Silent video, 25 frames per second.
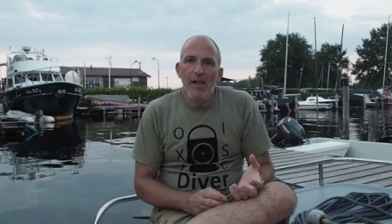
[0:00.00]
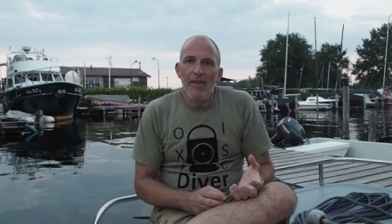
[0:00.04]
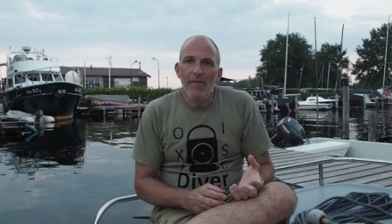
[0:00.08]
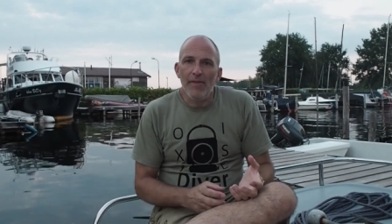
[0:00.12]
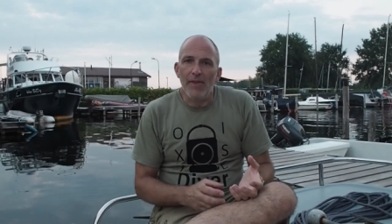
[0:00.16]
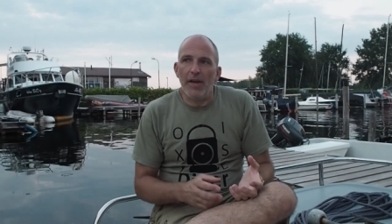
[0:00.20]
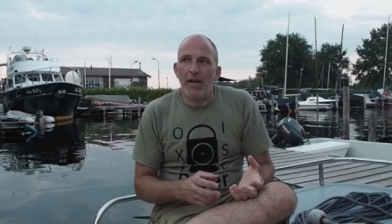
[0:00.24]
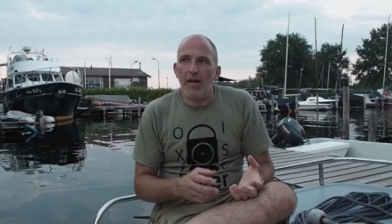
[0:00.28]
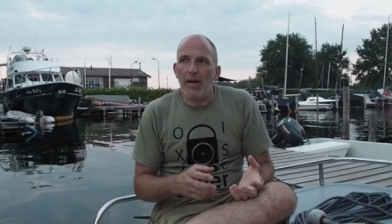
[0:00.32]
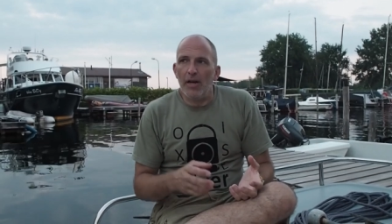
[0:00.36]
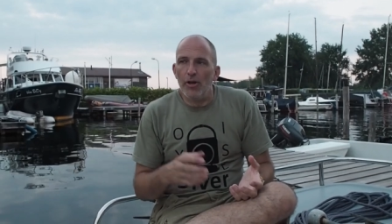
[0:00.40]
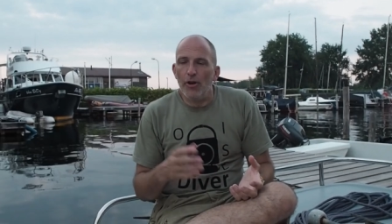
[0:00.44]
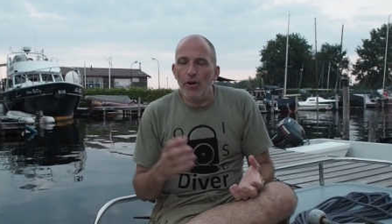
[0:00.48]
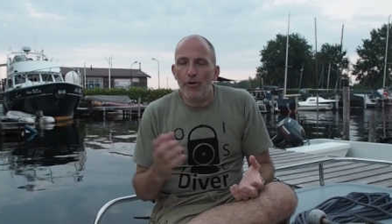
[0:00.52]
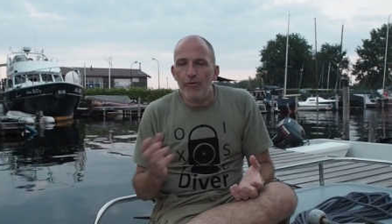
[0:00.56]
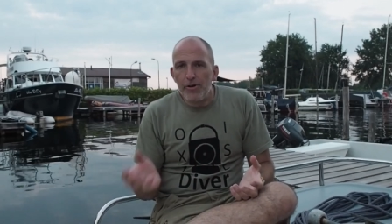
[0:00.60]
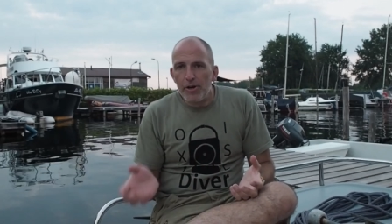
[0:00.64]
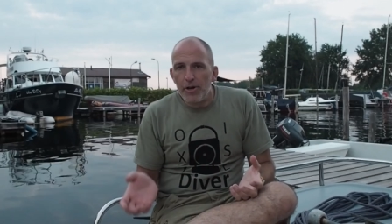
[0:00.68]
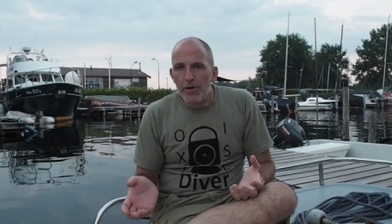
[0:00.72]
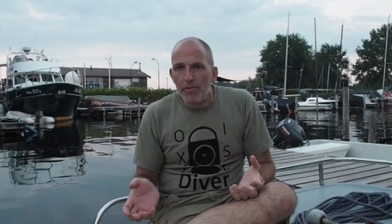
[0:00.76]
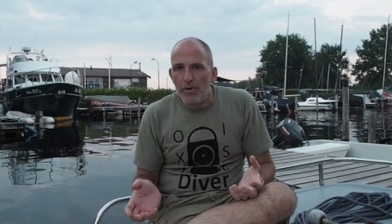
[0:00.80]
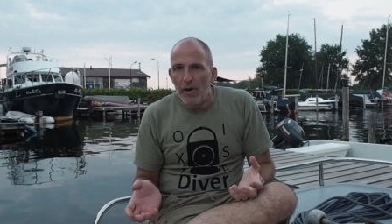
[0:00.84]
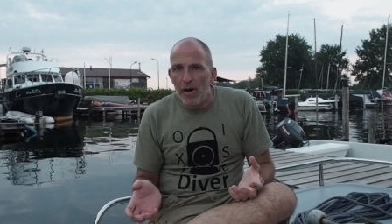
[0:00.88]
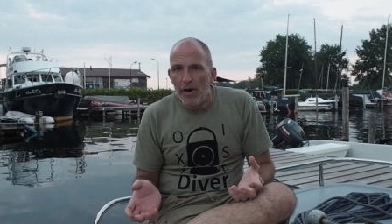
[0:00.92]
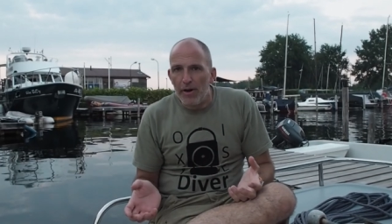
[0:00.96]
that are not
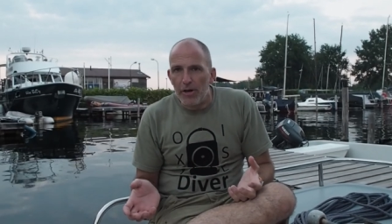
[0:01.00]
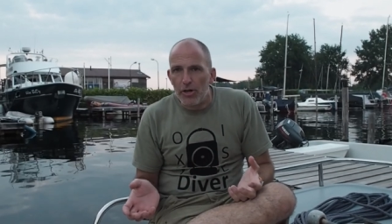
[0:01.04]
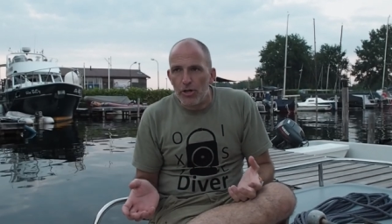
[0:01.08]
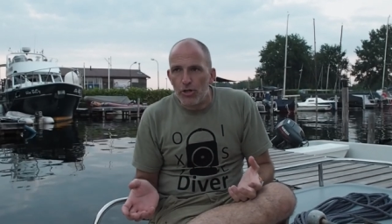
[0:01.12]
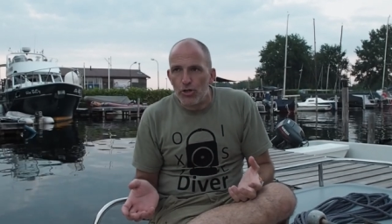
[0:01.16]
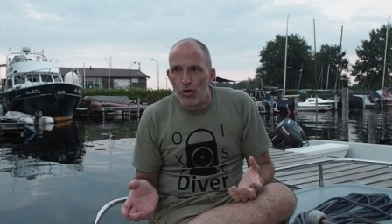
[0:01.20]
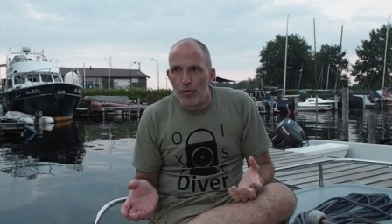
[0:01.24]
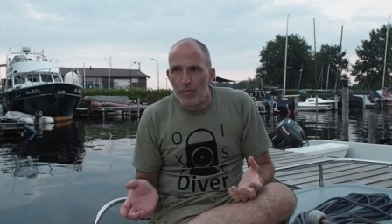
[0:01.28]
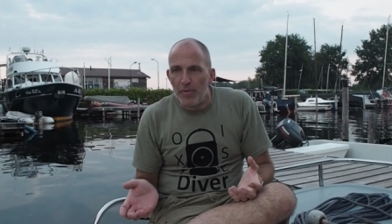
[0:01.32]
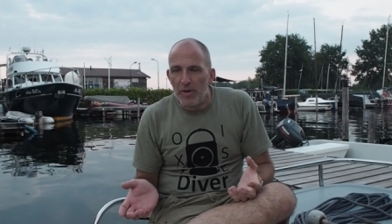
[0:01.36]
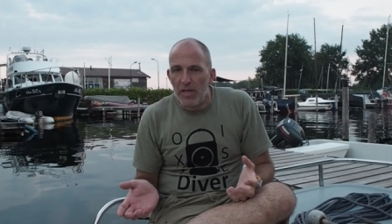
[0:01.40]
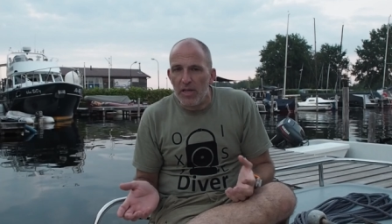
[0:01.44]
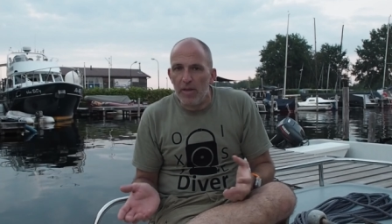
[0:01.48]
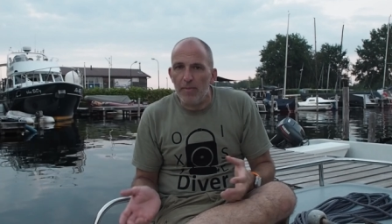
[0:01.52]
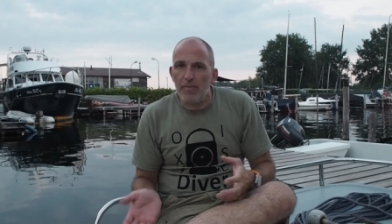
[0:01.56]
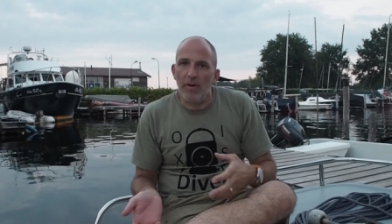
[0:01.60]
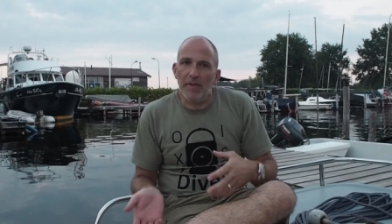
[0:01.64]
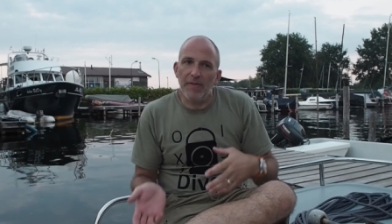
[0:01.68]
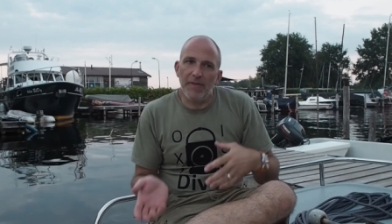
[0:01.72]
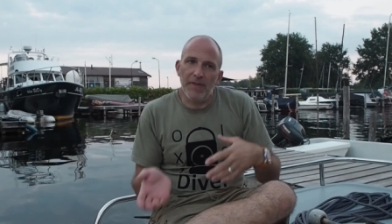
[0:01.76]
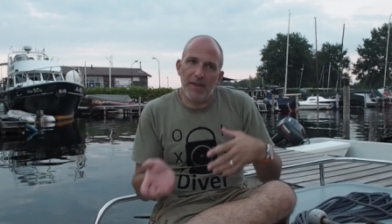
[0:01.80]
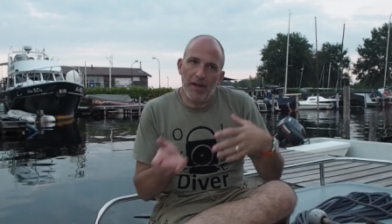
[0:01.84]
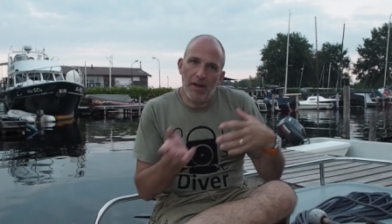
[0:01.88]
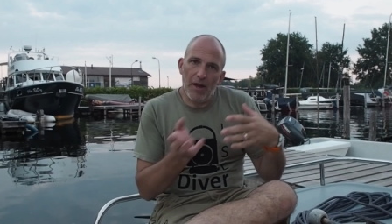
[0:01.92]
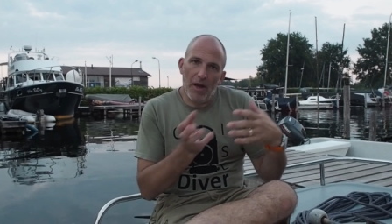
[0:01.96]
required in Germany,
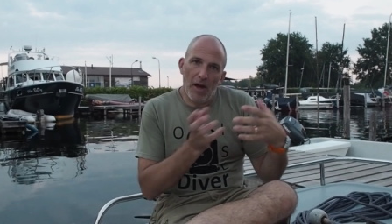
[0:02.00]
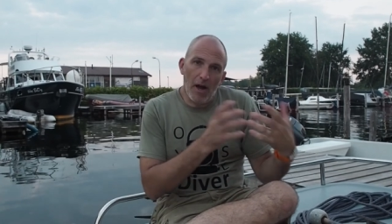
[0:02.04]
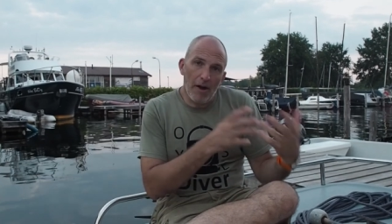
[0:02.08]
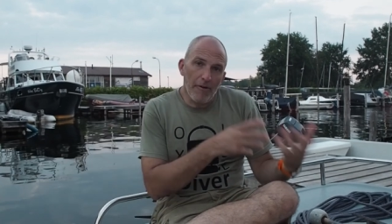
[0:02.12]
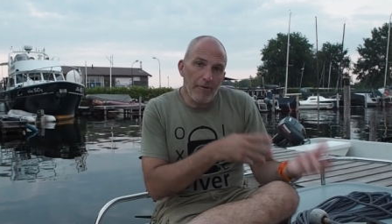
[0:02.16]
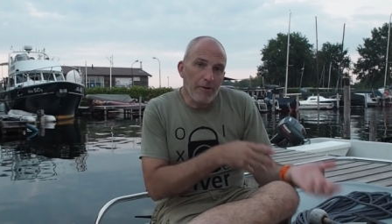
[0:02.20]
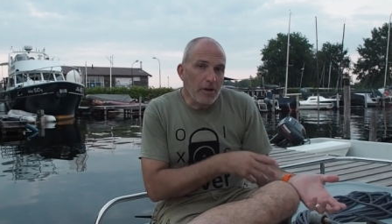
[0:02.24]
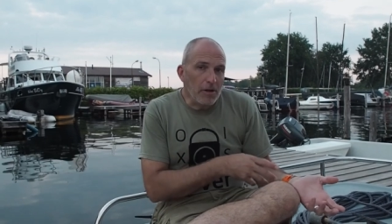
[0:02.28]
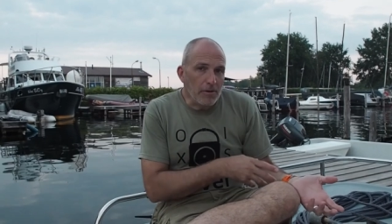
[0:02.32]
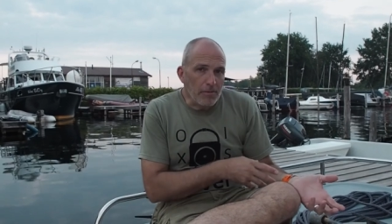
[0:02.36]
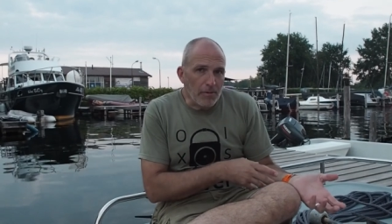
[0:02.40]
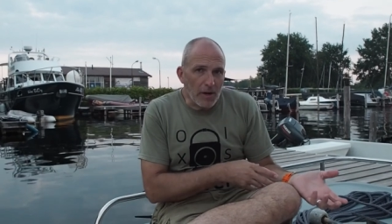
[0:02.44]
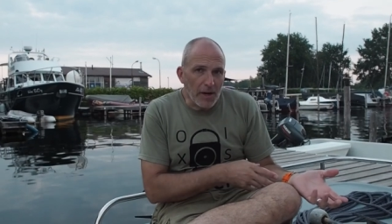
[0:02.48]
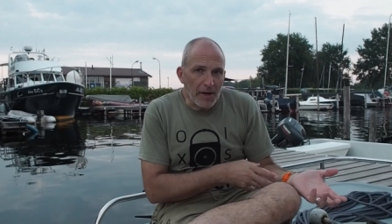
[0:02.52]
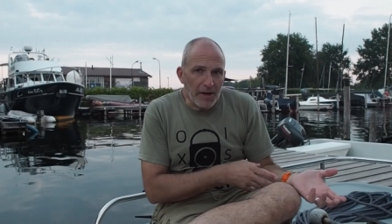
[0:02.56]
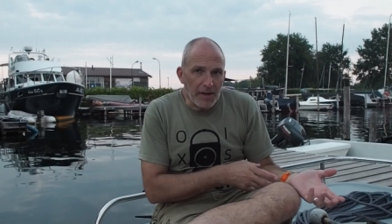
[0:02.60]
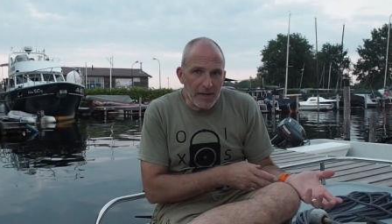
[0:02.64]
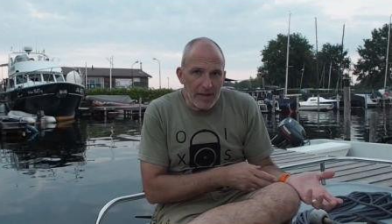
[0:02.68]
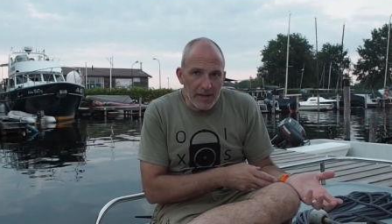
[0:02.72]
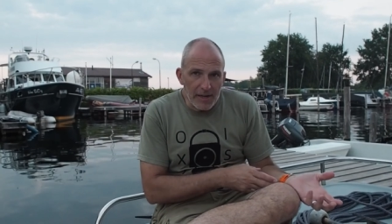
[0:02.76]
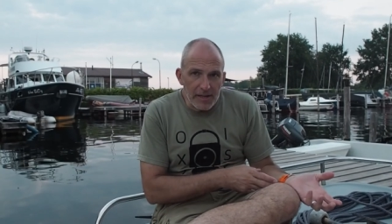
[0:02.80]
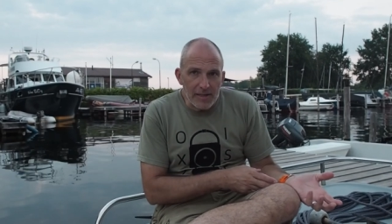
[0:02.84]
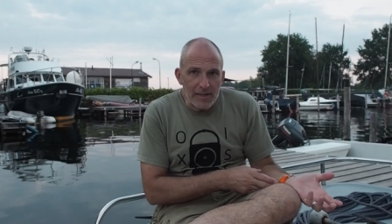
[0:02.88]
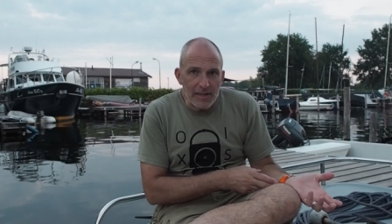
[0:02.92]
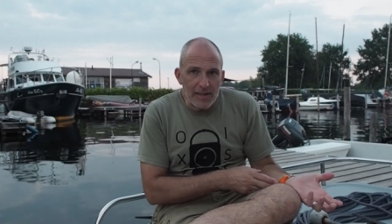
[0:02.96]
but that are required in
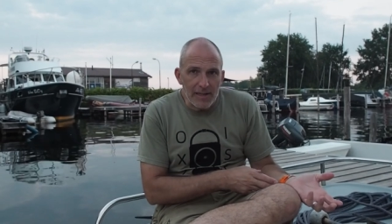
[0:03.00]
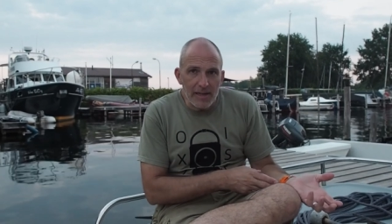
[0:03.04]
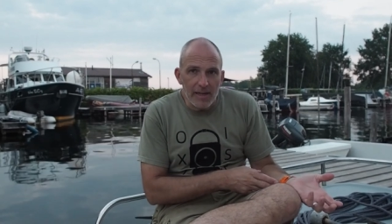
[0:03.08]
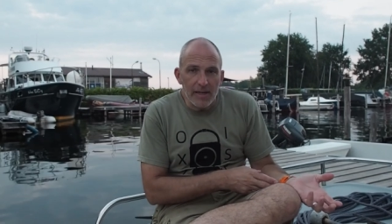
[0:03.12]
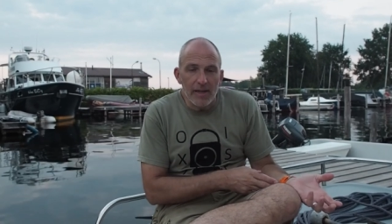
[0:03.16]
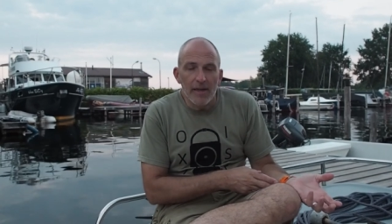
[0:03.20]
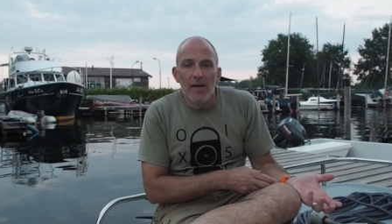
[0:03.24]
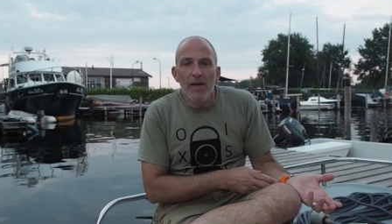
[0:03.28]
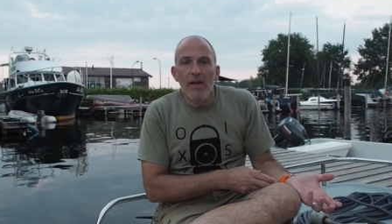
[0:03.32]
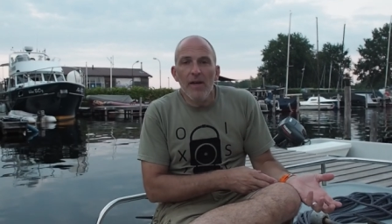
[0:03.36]
Italy.